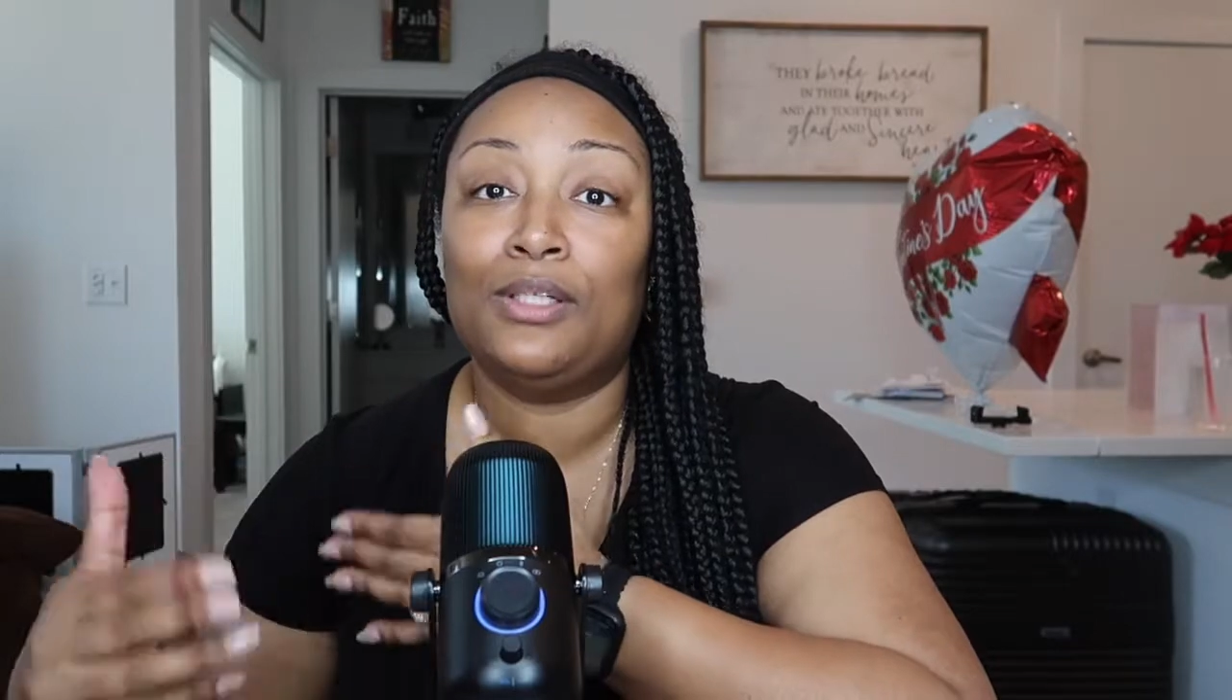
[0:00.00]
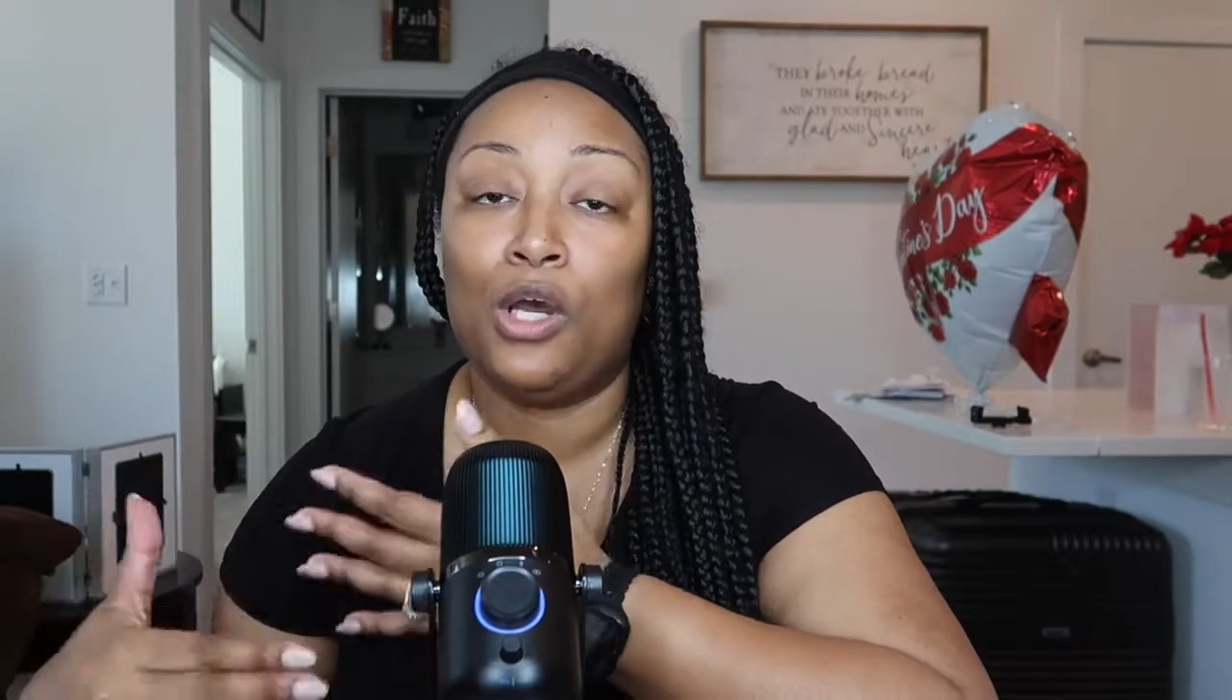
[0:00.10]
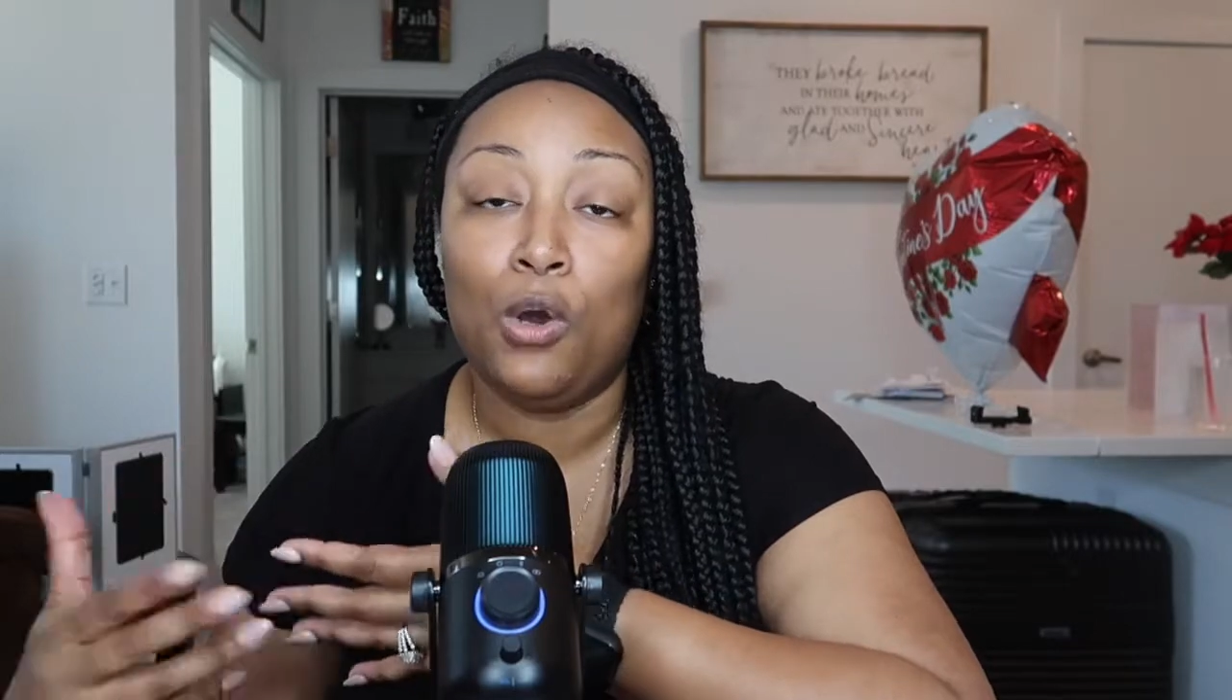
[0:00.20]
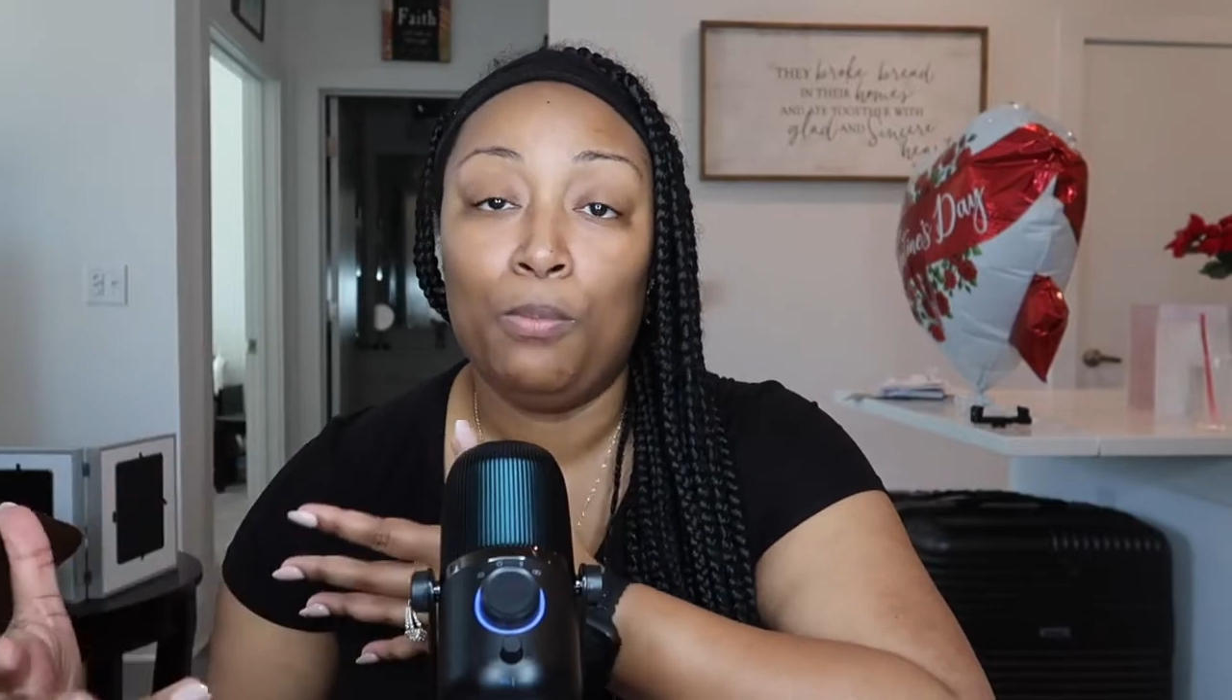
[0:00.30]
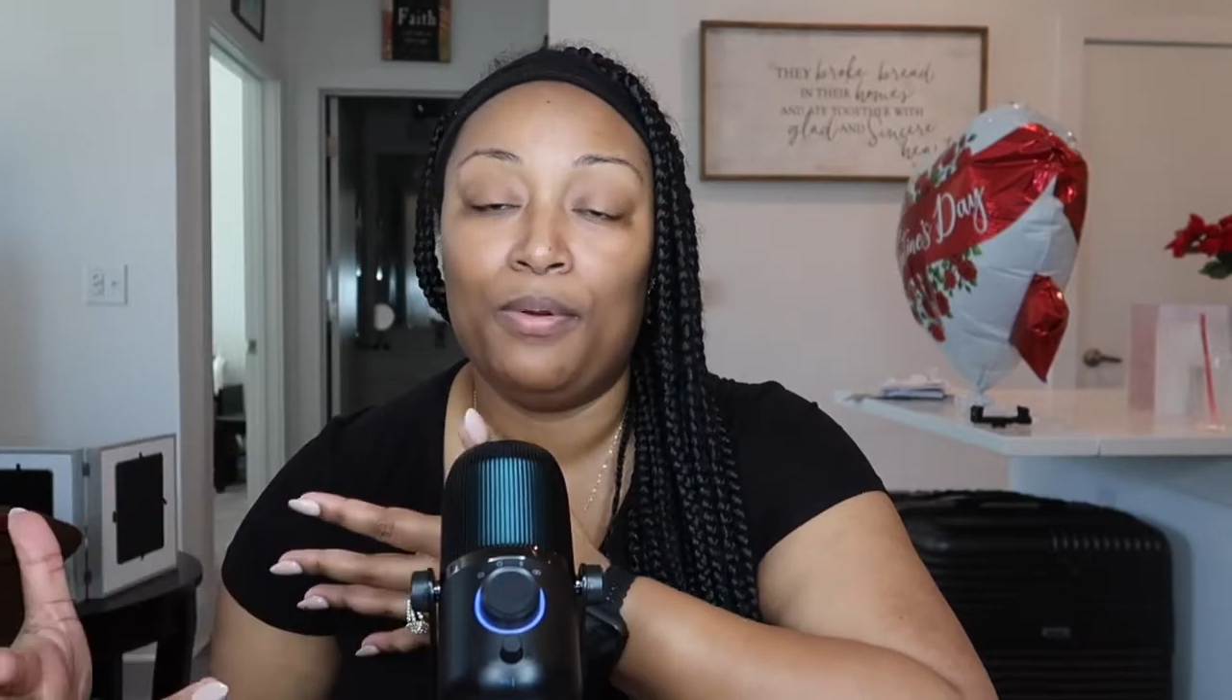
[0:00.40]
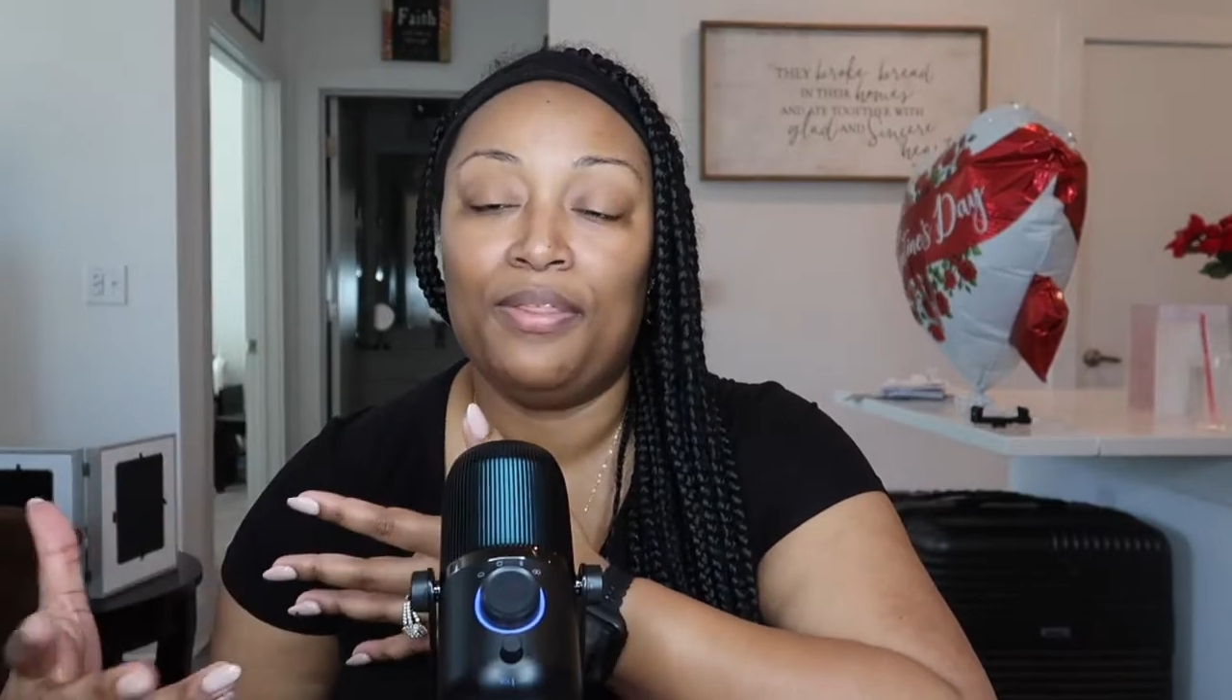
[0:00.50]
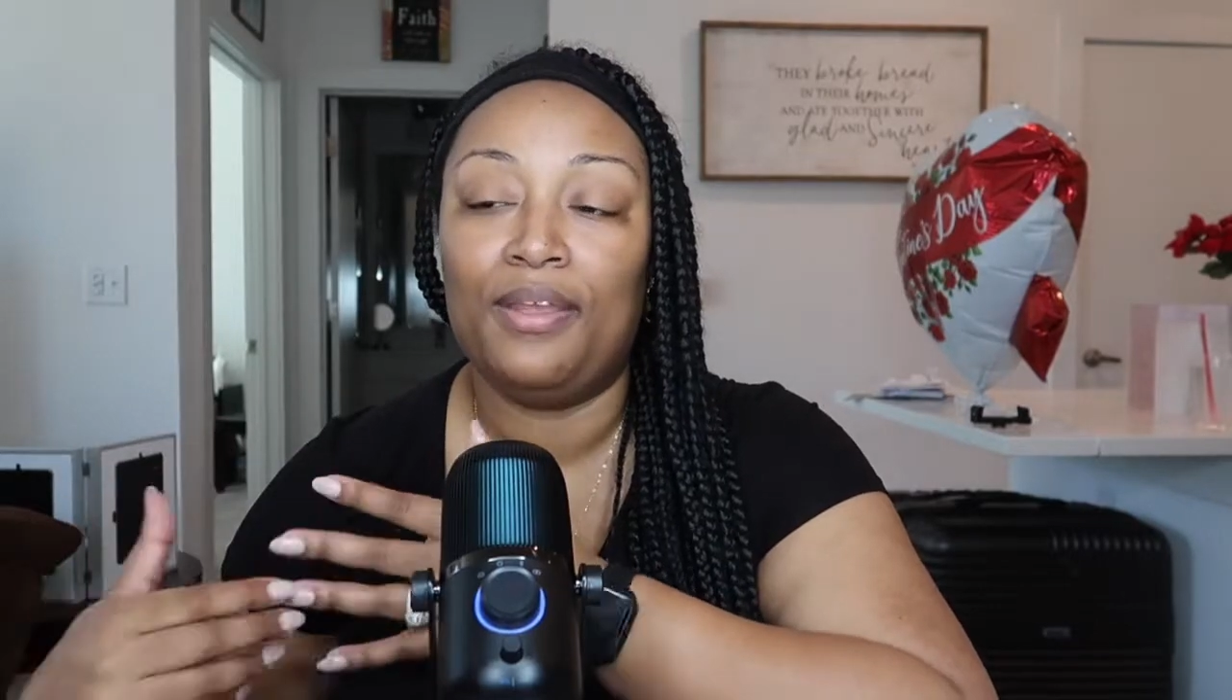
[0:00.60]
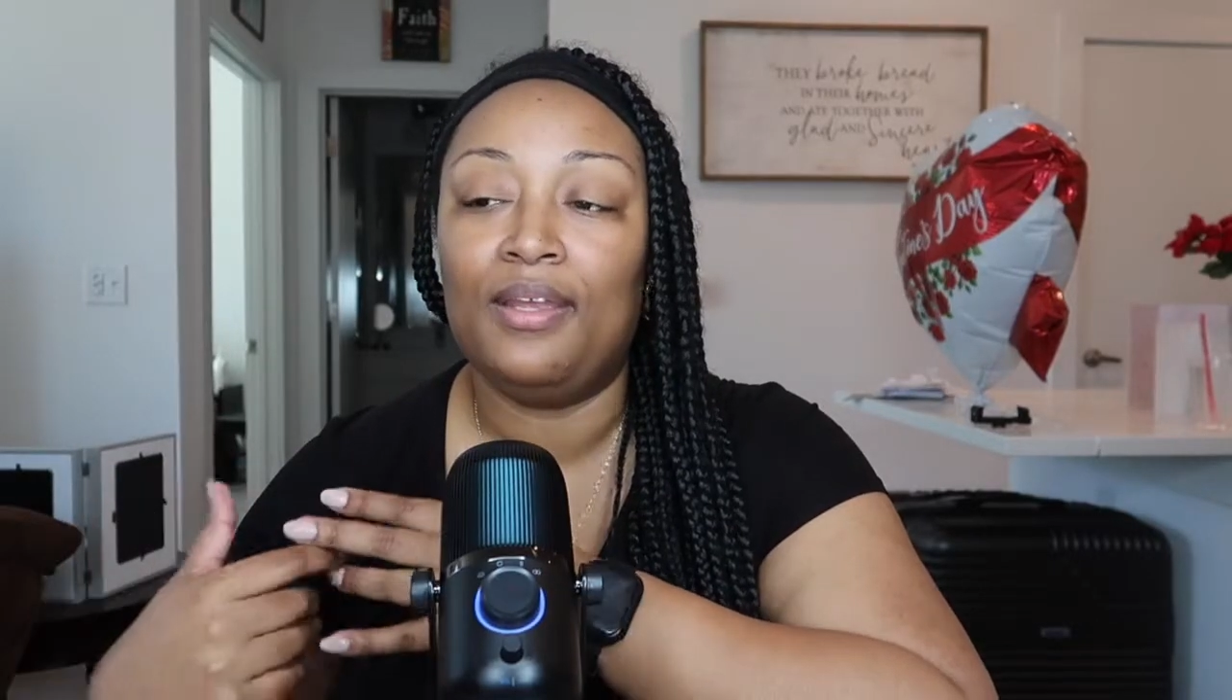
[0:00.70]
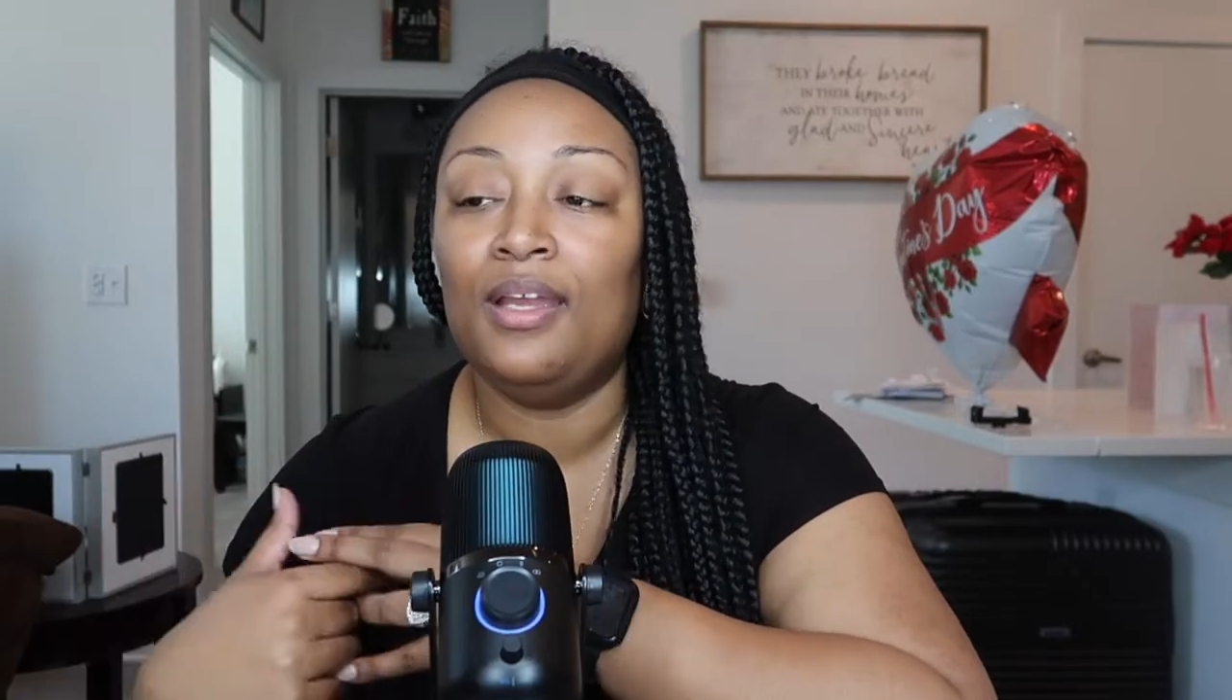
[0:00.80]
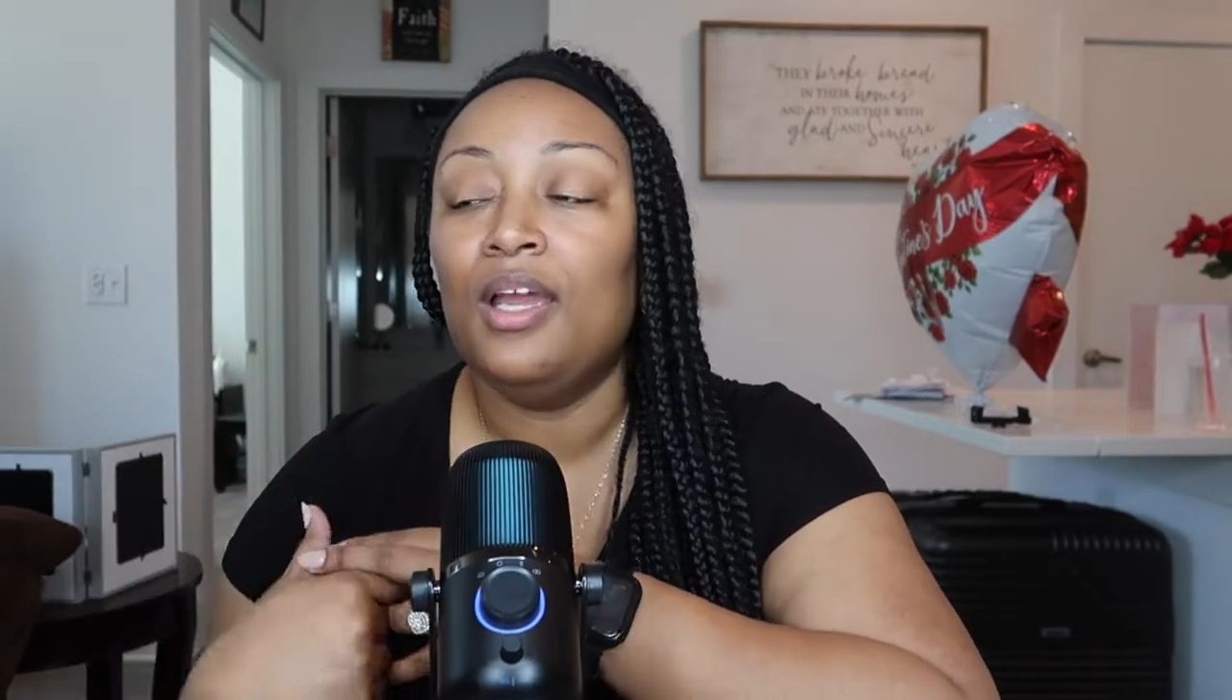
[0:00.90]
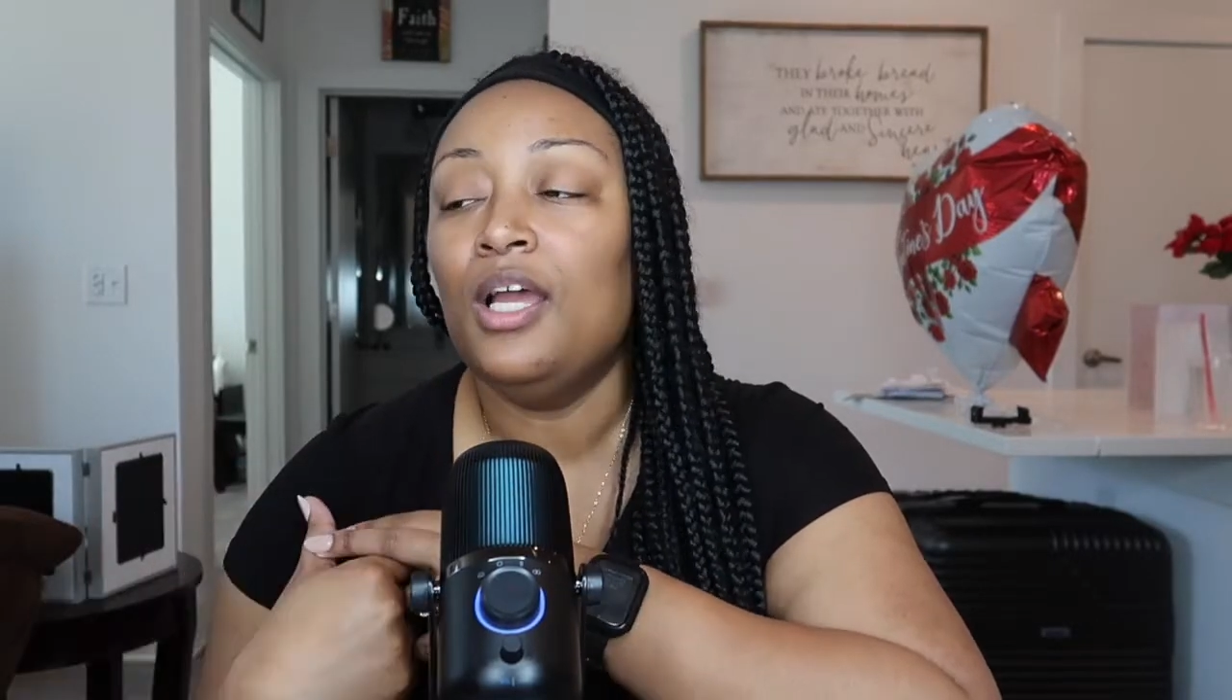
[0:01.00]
cope with it.